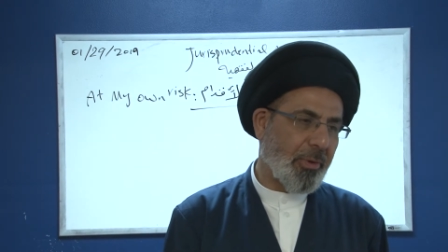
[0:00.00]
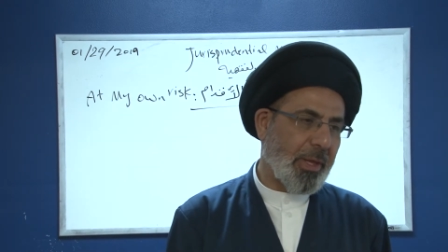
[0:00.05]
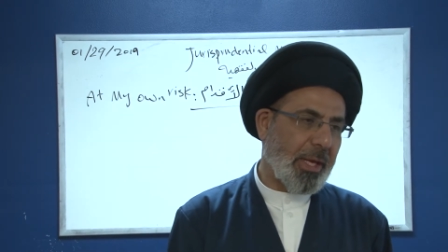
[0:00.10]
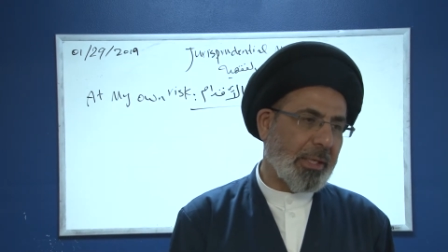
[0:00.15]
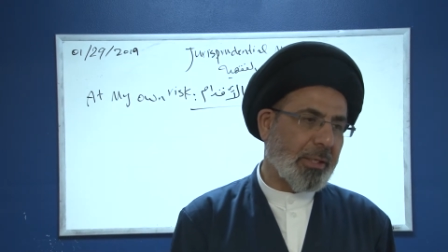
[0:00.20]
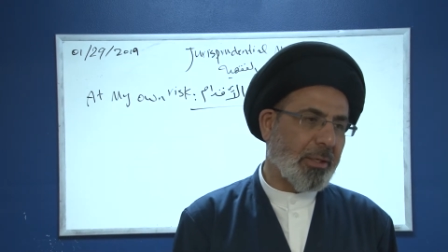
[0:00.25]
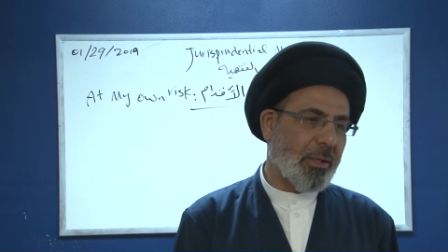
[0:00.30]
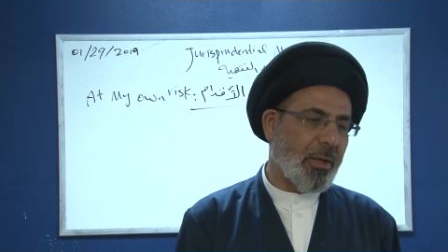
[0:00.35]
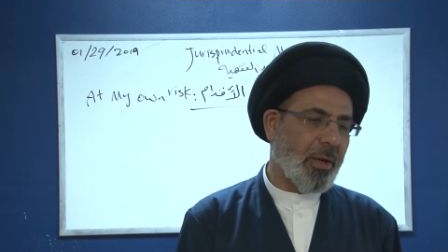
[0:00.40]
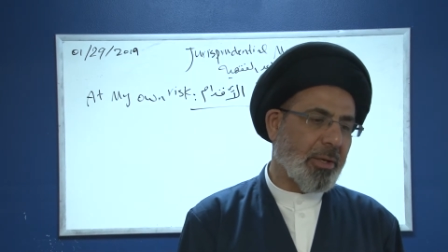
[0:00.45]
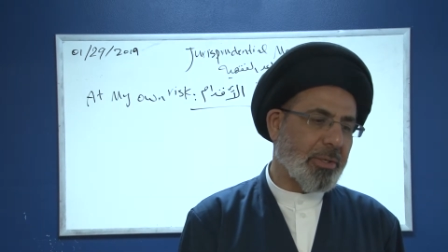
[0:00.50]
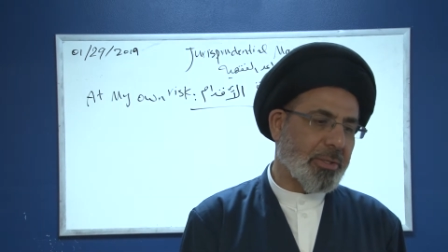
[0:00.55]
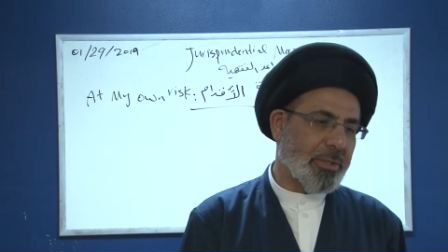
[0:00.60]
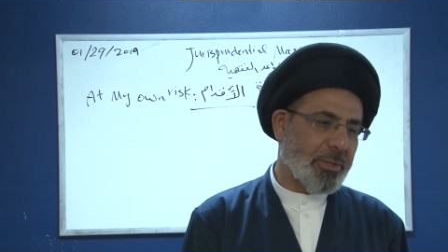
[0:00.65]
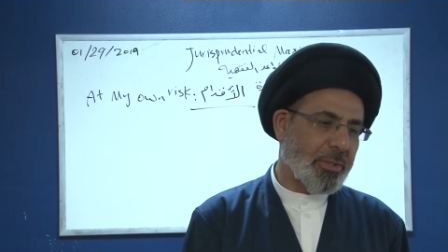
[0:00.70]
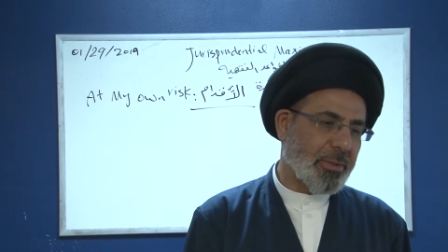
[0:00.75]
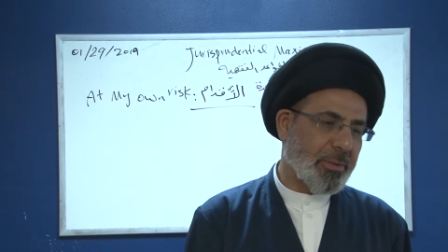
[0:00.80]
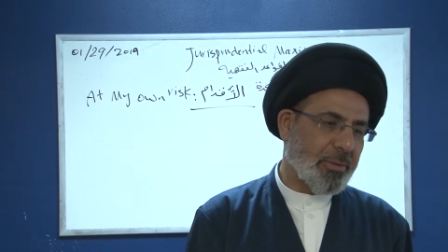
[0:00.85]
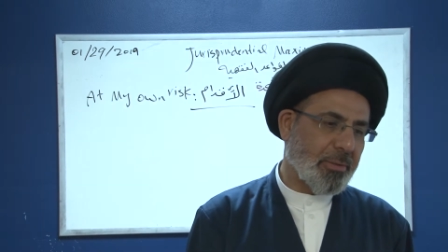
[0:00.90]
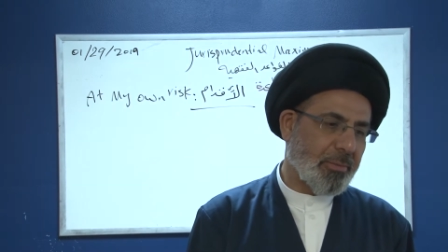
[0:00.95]
that
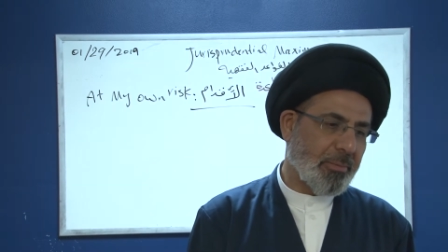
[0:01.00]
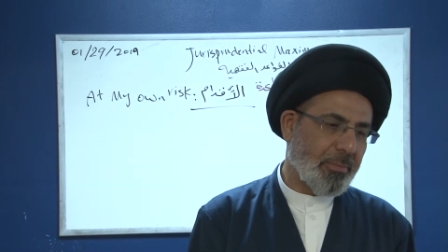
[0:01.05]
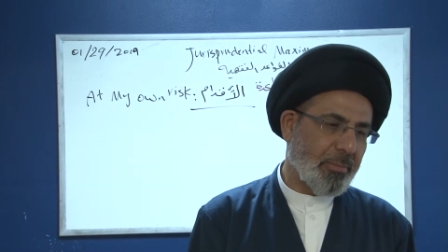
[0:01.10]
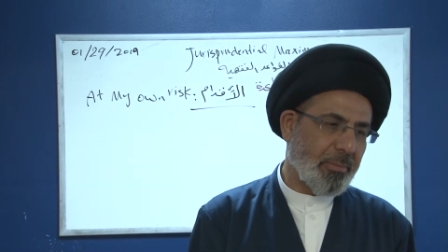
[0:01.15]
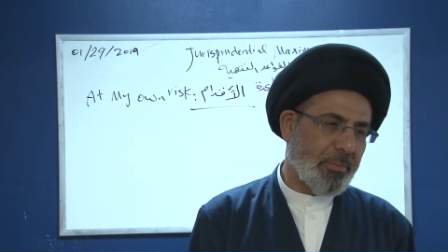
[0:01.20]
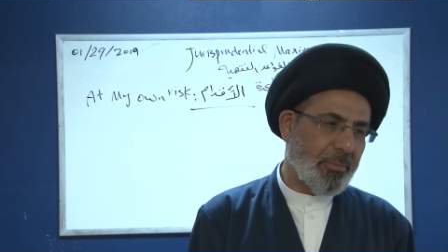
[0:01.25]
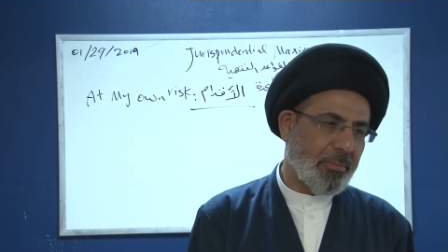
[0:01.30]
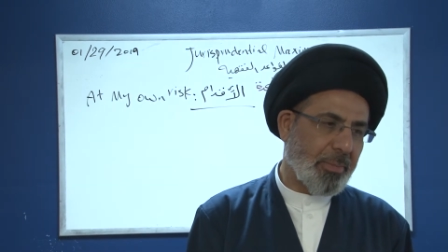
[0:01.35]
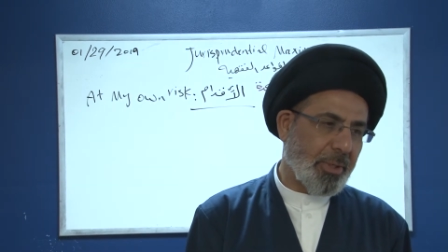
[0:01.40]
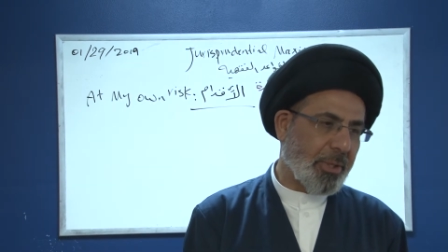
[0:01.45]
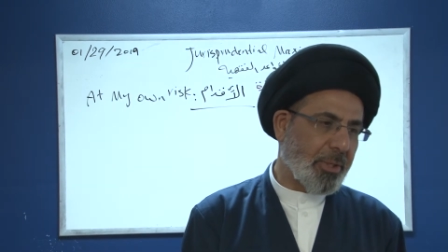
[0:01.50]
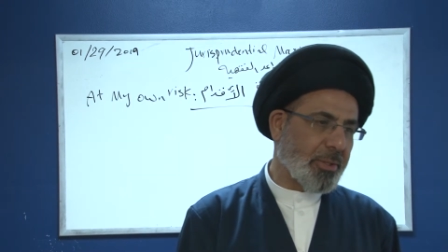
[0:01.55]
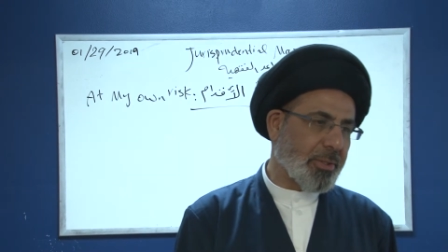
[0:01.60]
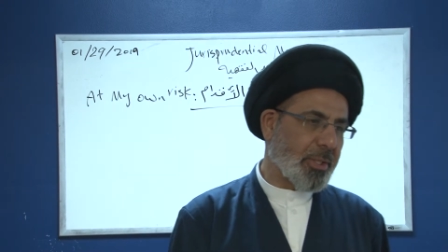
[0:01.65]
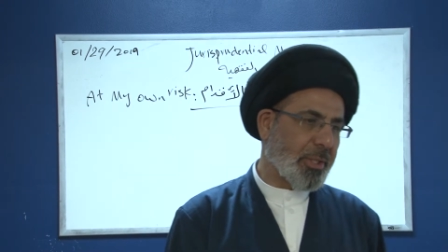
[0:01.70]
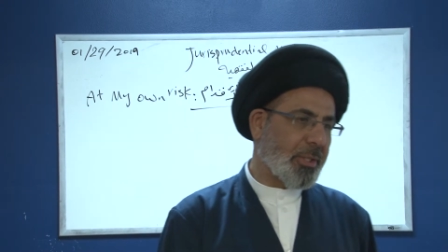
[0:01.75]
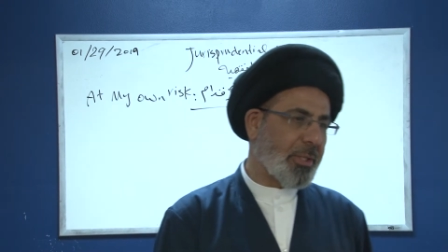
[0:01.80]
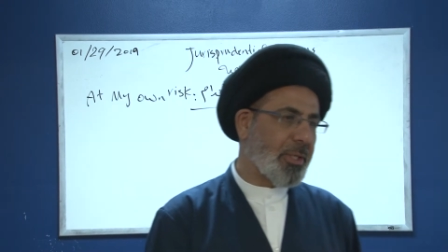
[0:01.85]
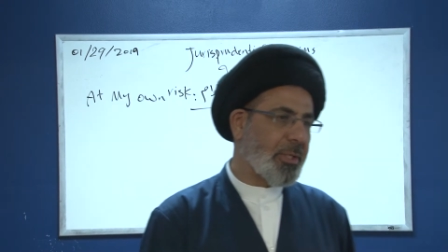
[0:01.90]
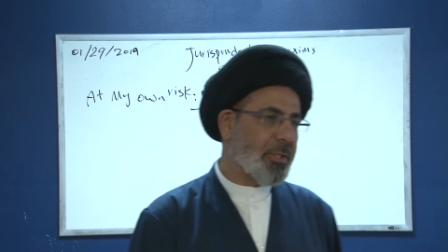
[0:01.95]
loss. because
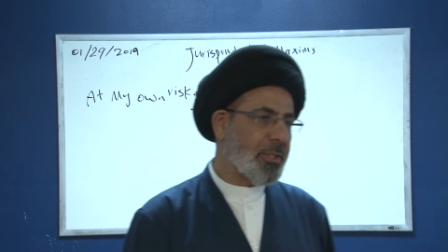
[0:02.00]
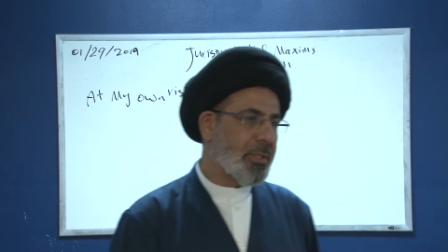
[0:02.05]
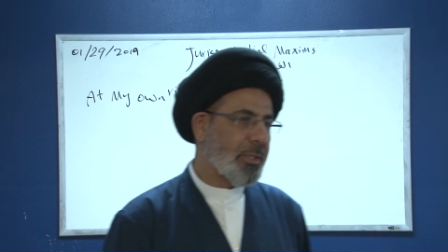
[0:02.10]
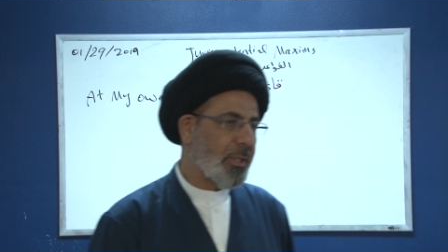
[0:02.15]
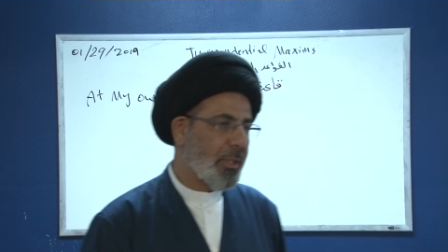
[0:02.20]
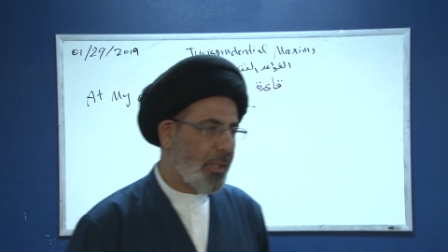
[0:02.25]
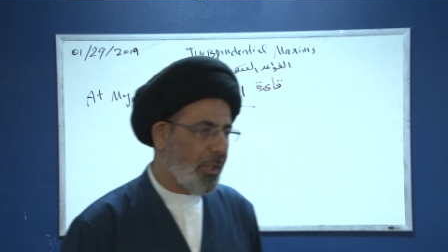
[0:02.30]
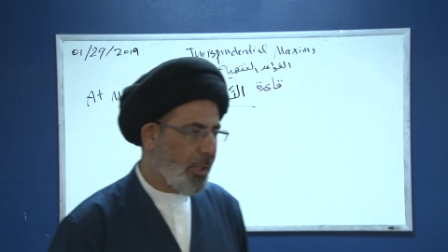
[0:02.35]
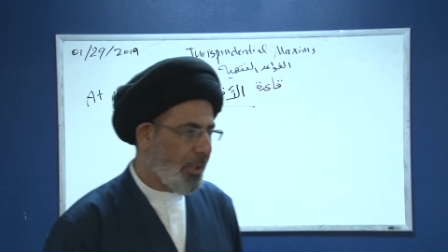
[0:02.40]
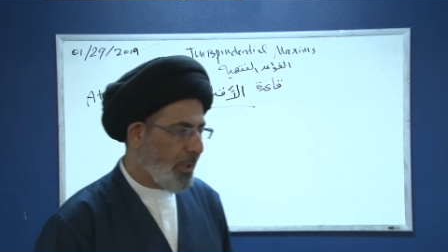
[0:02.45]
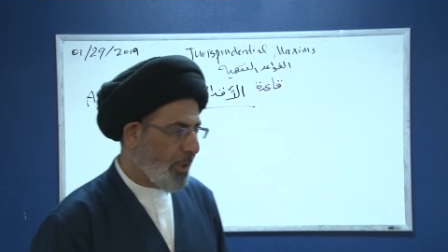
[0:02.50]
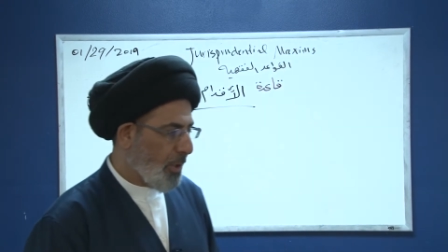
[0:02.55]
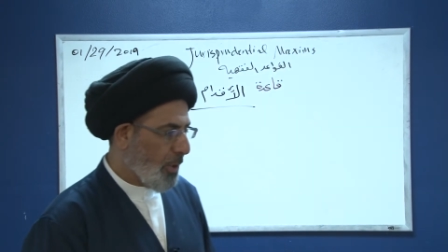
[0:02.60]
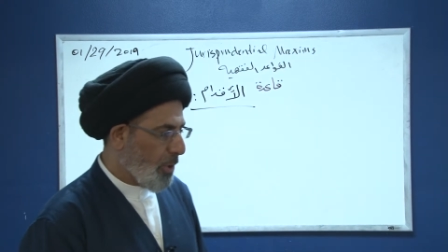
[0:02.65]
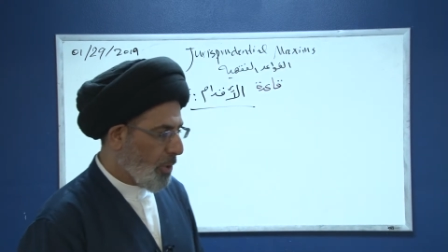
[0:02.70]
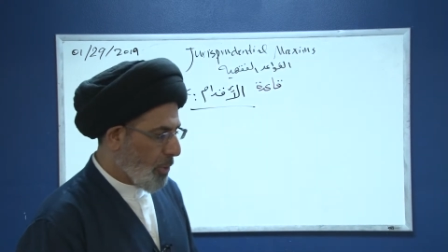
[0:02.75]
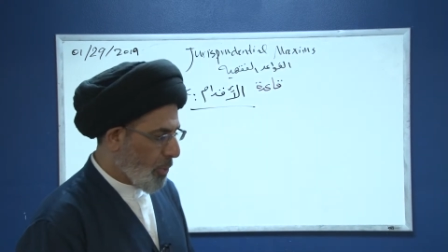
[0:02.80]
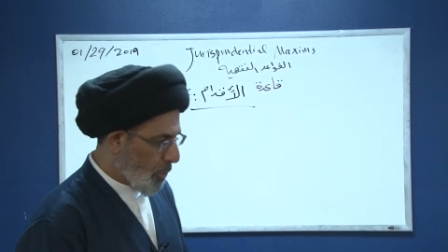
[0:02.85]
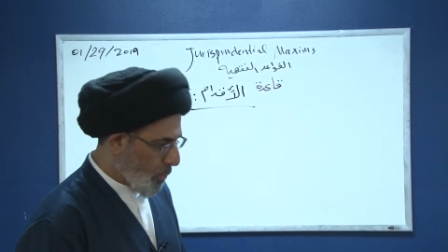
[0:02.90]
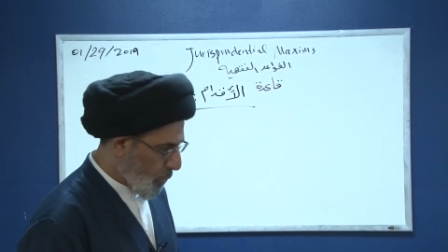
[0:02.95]
it is
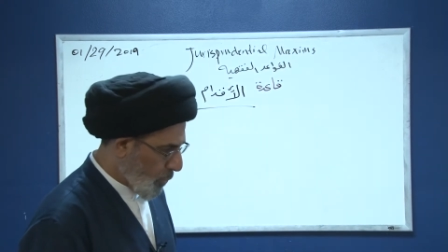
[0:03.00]
you